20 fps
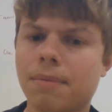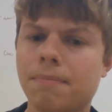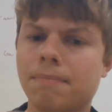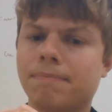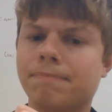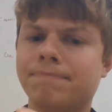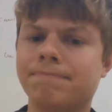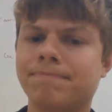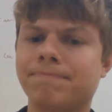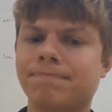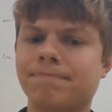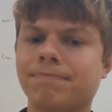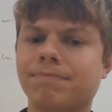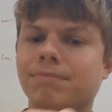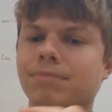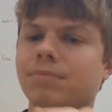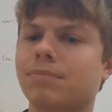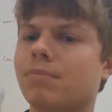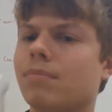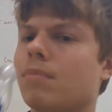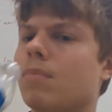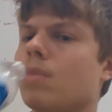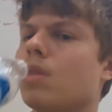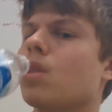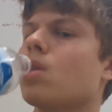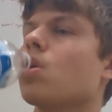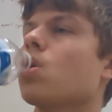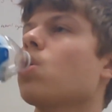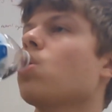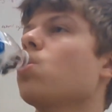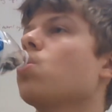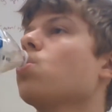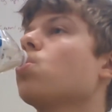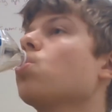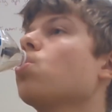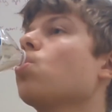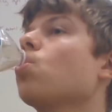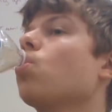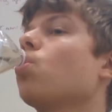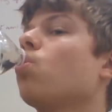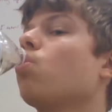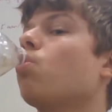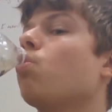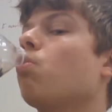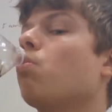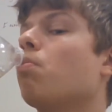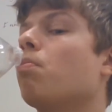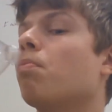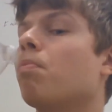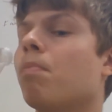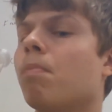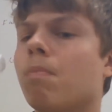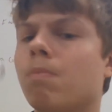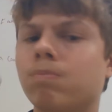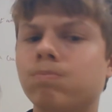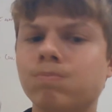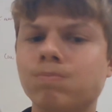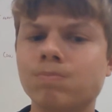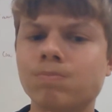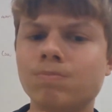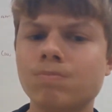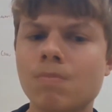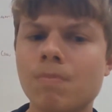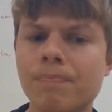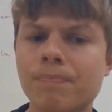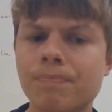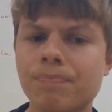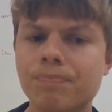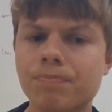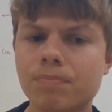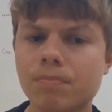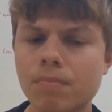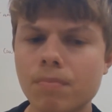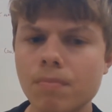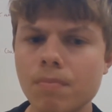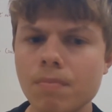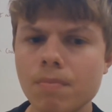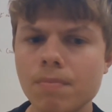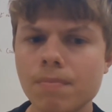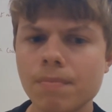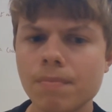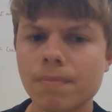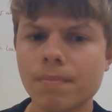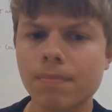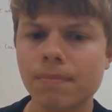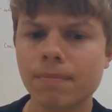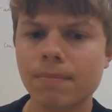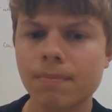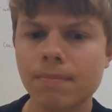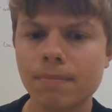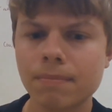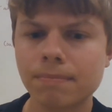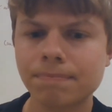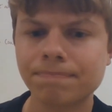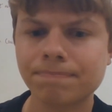Nothing is said.